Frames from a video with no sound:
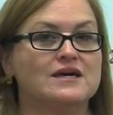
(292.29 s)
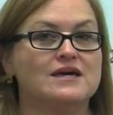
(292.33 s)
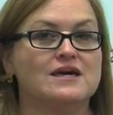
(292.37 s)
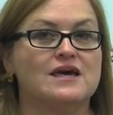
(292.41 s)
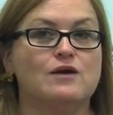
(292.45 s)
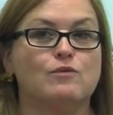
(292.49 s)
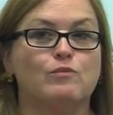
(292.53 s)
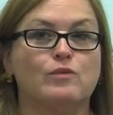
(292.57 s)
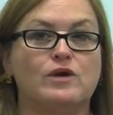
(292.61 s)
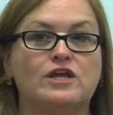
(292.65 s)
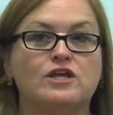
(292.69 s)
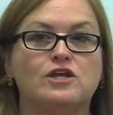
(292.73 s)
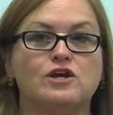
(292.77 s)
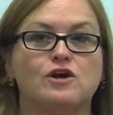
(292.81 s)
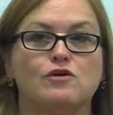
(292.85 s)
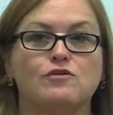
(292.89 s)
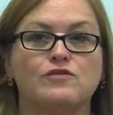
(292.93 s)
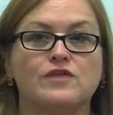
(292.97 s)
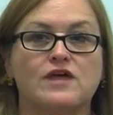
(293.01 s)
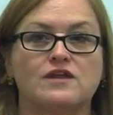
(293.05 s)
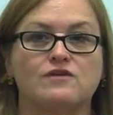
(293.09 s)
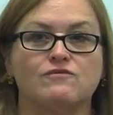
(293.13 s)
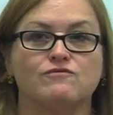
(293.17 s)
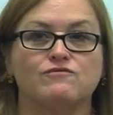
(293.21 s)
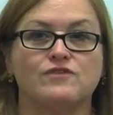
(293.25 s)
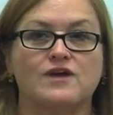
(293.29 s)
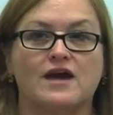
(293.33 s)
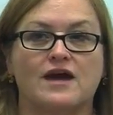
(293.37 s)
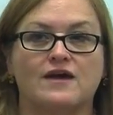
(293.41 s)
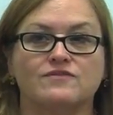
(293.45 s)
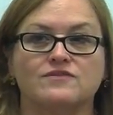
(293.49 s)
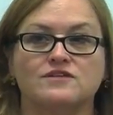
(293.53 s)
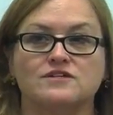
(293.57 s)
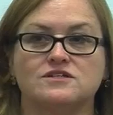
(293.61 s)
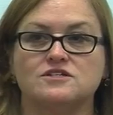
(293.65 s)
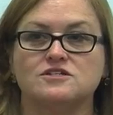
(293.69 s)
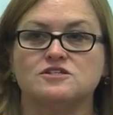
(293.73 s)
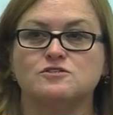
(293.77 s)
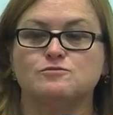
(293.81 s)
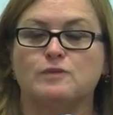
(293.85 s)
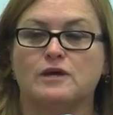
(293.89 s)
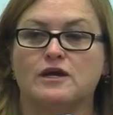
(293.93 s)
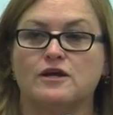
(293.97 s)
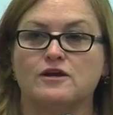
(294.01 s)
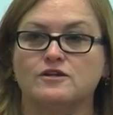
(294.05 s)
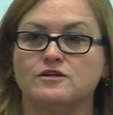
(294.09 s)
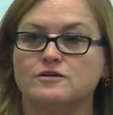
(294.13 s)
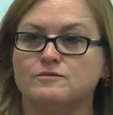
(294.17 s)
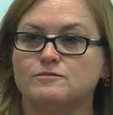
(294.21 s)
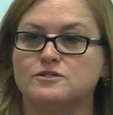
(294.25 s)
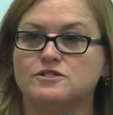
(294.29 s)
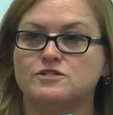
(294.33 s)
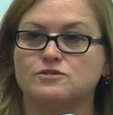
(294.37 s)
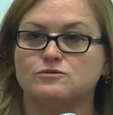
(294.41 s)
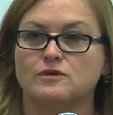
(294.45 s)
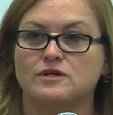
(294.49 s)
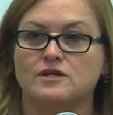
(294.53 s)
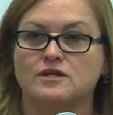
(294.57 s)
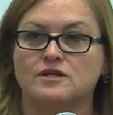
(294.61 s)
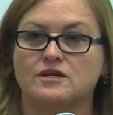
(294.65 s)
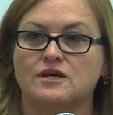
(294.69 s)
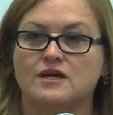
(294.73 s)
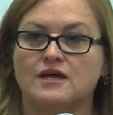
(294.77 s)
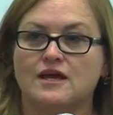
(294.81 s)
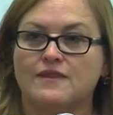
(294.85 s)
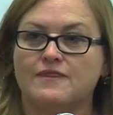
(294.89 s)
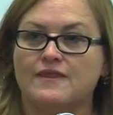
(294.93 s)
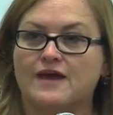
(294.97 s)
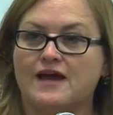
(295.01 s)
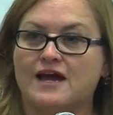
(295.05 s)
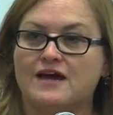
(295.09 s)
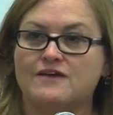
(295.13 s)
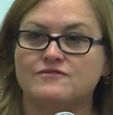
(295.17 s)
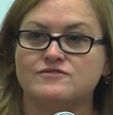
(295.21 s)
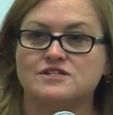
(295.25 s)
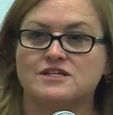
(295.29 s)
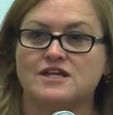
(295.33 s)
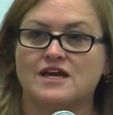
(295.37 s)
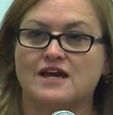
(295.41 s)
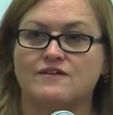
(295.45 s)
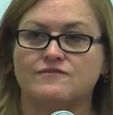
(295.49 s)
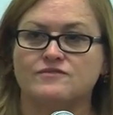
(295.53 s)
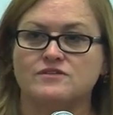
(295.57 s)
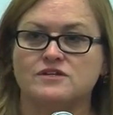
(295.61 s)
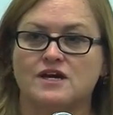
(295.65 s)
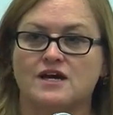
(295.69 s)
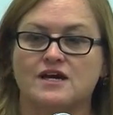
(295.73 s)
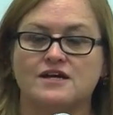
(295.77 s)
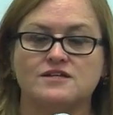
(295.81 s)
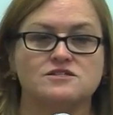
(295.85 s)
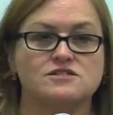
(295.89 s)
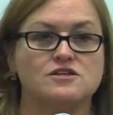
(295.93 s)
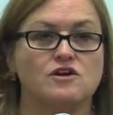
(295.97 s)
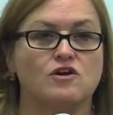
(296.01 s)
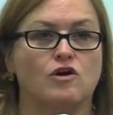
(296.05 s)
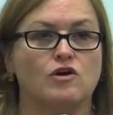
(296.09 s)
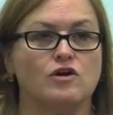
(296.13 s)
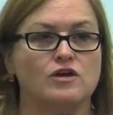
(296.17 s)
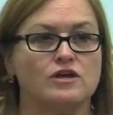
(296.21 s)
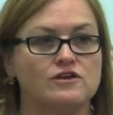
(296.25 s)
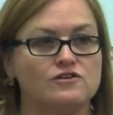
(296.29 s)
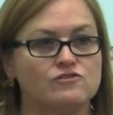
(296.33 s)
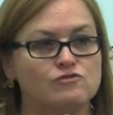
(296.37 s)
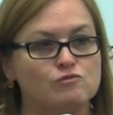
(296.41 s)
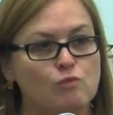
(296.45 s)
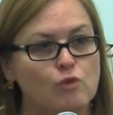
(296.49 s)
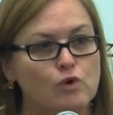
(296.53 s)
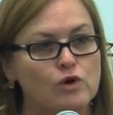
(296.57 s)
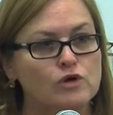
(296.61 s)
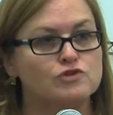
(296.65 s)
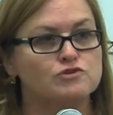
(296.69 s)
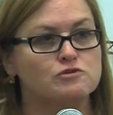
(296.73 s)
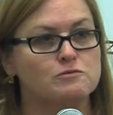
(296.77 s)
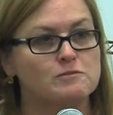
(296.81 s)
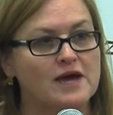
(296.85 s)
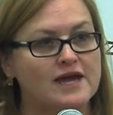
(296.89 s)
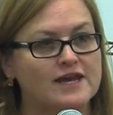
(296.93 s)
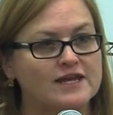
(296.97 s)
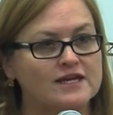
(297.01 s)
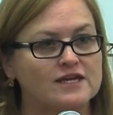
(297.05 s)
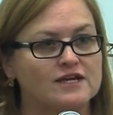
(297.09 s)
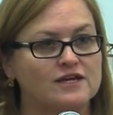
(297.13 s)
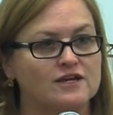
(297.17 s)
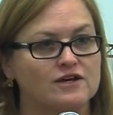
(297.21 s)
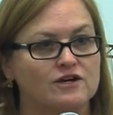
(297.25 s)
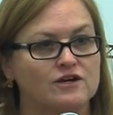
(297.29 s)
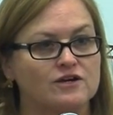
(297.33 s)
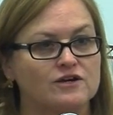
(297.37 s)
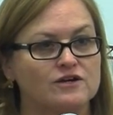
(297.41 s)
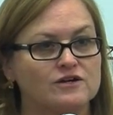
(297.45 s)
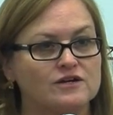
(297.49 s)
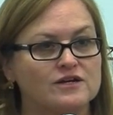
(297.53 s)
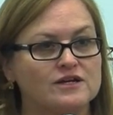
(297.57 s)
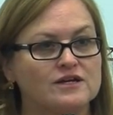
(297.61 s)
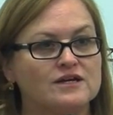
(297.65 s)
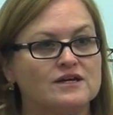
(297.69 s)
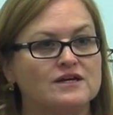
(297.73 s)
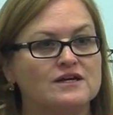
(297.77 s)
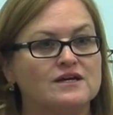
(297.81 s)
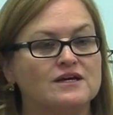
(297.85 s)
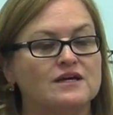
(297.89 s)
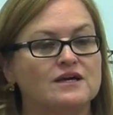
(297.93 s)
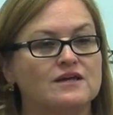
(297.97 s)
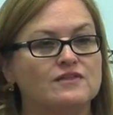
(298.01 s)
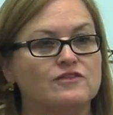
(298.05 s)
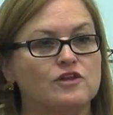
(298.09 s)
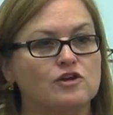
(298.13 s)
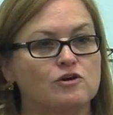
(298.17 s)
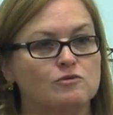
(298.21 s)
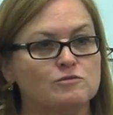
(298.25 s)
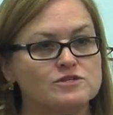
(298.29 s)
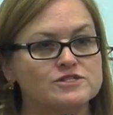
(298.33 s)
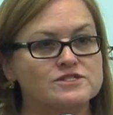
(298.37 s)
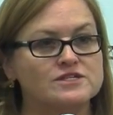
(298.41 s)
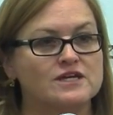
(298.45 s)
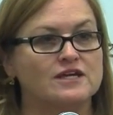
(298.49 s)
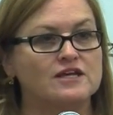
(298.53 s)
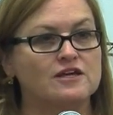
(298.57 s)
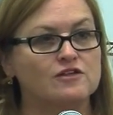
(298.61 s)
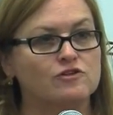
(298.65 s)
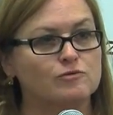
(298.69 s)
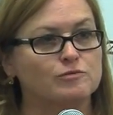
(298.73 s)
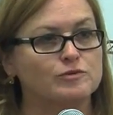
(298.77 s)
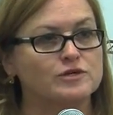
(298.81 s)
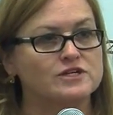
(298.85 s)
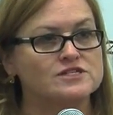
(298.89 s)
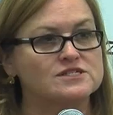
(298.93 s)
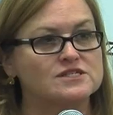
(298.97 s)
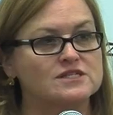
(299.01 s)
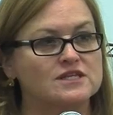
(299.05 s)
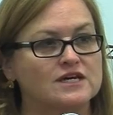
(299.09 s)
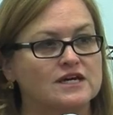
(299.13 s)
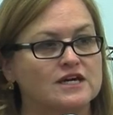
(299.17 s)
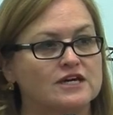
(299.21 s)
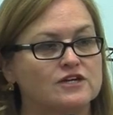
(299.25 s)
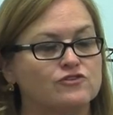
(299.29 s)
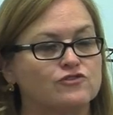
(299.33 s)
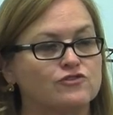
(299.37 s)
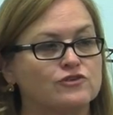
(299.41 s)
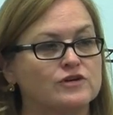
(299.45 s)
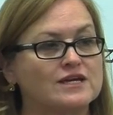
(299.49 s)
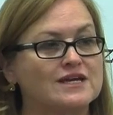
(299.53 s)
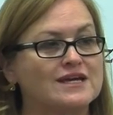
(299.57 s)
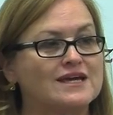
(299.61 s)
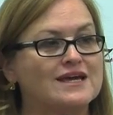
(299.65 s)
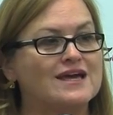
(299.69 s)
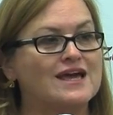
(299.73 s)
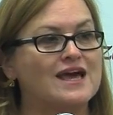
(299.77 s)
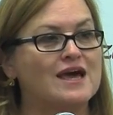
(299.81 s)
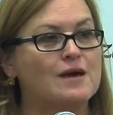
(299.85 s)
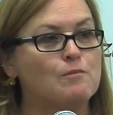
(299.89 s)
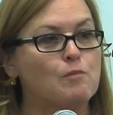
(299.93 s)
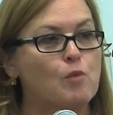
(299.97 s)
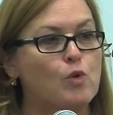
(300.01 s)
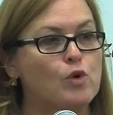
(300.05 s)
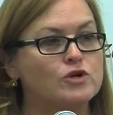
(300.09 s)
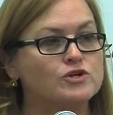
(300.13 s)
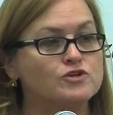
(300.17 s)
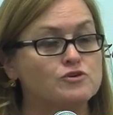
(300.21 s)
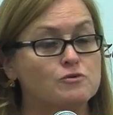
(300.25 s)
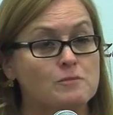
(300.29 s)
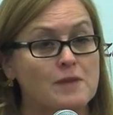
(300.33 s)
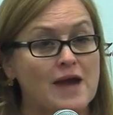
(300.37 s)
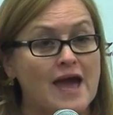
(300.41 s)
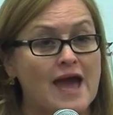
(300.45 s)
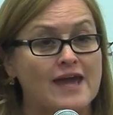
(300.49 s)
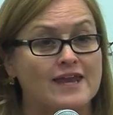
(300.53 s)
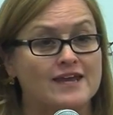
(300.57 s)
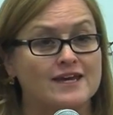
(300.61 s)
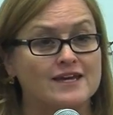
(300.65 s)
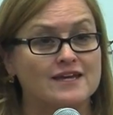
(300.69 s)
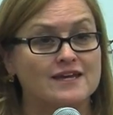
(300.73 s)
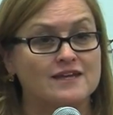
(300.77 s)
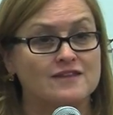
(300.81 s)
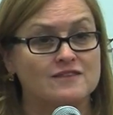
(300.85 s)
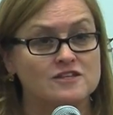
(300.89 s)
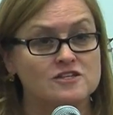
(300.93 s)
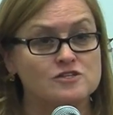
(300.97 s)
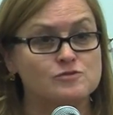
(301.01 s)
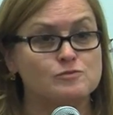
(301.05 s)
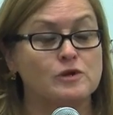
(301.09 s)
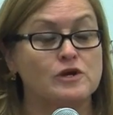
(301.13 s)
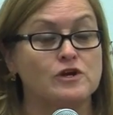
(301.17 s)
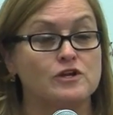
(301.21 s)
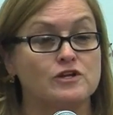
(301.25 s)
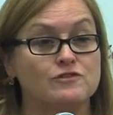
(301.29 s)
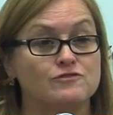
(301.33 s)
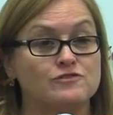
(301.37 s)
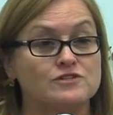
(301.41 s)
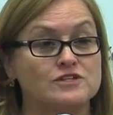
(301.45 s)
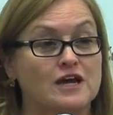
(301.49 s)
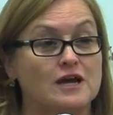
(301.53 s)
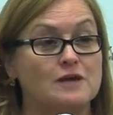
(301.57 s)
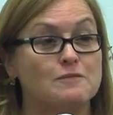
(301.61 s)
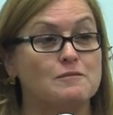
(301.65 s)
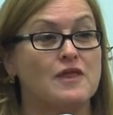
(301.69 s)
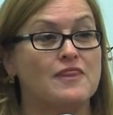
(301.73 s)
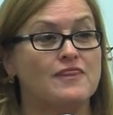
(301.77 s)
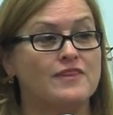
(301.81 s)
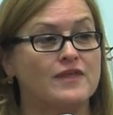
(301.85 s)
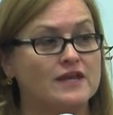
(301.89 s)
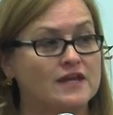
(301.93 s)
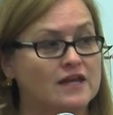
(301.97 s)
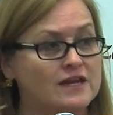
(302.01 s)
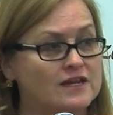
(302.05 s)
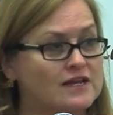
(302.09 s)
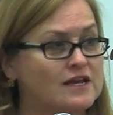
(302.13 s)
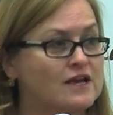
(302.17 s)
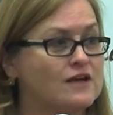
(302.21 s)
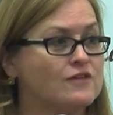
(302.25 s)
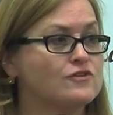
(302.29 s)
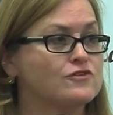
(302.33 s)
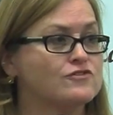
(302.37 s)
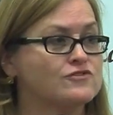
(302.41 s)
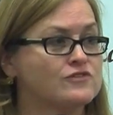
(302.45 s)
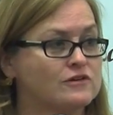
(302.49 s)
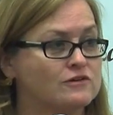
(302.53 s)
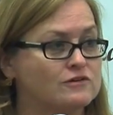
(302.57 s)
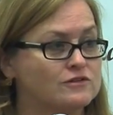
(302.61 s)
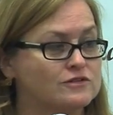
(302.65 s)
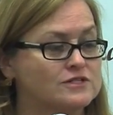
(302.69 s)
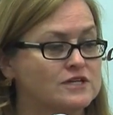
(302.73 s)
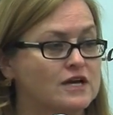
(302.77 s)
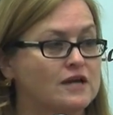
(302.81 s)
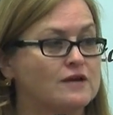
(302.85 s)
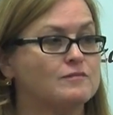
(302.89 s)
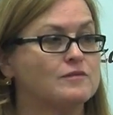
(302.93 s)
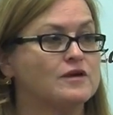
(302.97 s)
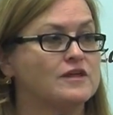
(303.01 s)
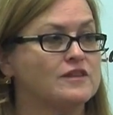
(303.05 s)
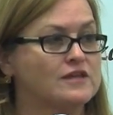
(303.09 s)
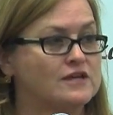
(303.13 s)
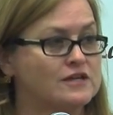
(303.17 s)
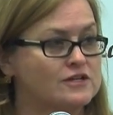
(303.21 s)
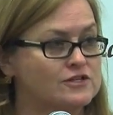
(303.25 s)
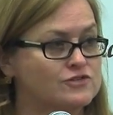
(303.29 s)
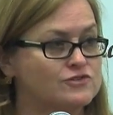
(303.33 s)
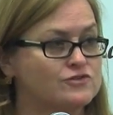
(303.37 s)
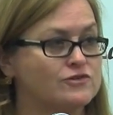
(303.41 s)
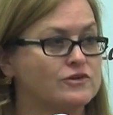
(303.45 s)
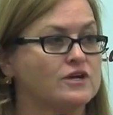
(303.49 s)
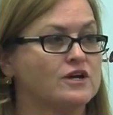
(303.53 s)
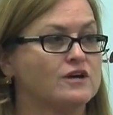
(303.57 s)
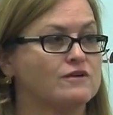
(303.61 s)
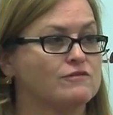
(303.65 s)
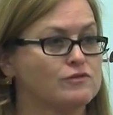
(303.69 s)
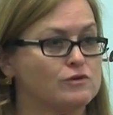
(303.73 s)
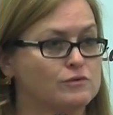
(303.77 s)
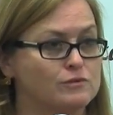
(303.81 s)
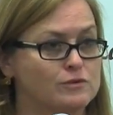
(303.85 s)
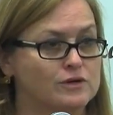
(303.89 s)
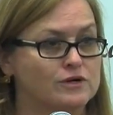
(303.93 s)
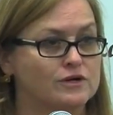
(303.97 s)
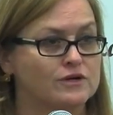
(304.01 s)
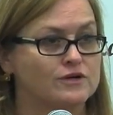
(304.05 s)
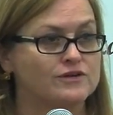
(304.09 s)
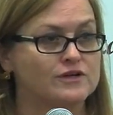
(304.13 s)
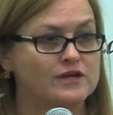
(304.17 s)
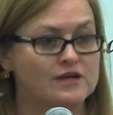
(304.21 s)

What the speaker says: And we know that in fact, the disparity between the haves and have-nots is more dramatic here than almost any other place in the country, and more dramatic in this period of time than any other single time in the history of the world.